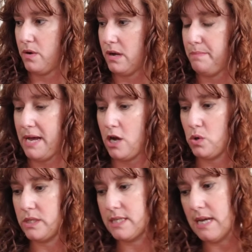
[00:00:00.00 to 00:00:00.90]

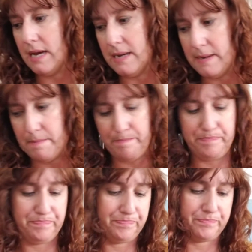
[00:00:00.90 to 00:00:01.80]
about um,
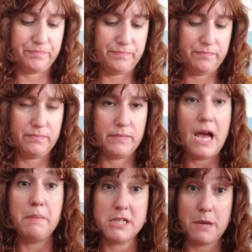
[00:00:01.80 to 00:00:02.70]

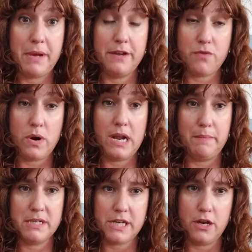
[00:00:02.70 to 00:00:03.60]
how much I paid for it and how
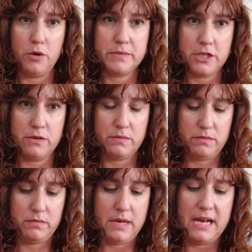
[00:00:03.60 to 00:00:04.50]
much I hope to.
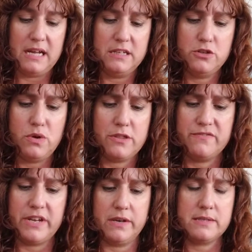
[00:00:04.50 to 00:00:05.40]
I'll, I'll do other
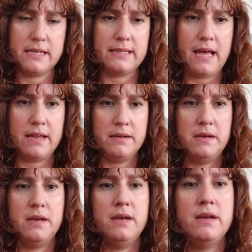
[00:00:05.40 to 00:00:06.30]
videos like that.
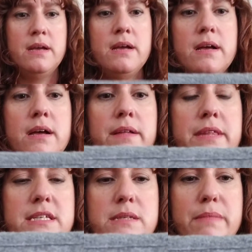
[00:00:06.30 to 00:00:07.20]

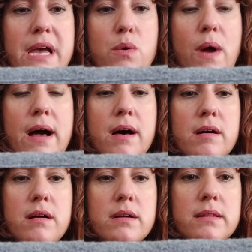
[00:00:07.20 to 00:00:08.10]
This is
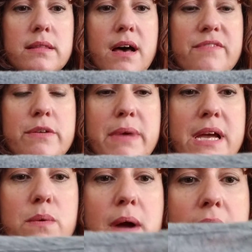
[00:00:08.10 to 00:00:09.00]
Madewell. Love the
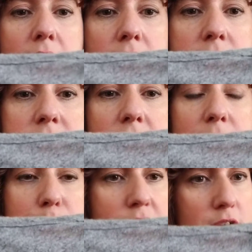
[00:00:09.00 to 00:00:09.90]
Madewell. It's
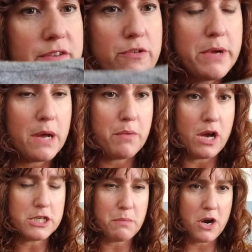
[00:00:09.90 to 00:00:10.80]
selling pretty good for me on
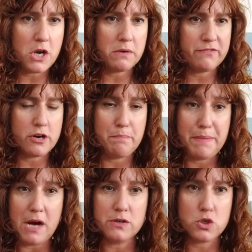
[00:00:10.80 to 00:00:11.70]
Poshmark for
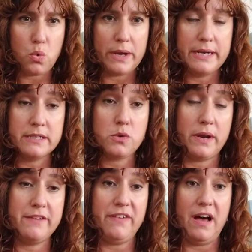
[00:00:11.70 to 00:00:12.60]
about 20 to
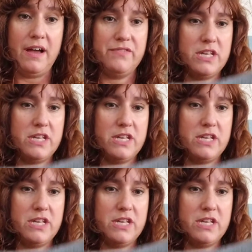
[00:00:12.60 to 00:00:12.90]
25.